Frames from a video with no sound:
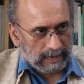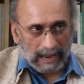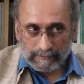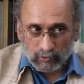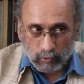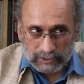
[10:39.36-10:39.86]

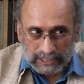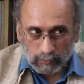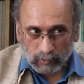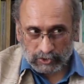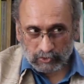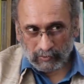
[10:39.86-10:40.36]
I'm quoting
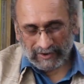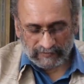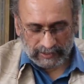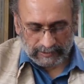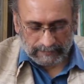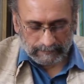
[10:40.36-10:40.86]
what you have
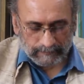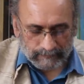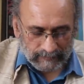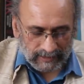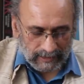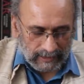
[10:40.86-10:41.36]
written
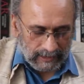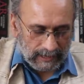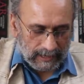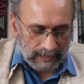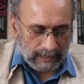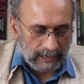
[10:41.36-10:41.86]

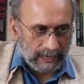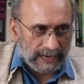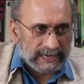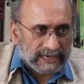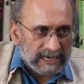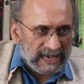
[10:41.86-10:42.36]

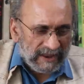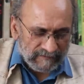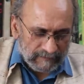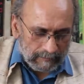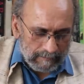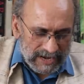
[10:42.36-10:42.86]
it
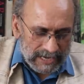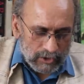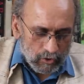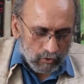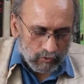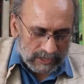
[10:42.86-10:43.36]
left me
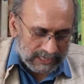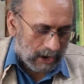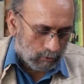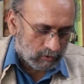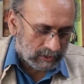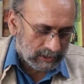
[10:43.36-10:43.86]
no
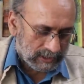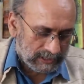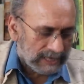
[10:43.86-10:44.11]
doubt